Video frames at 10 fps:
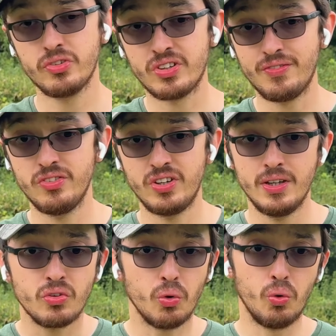
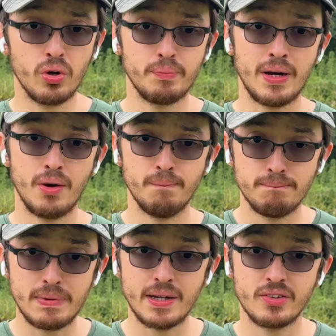170 is all
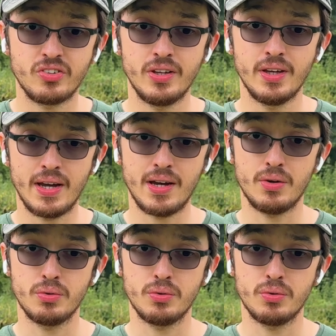about maxing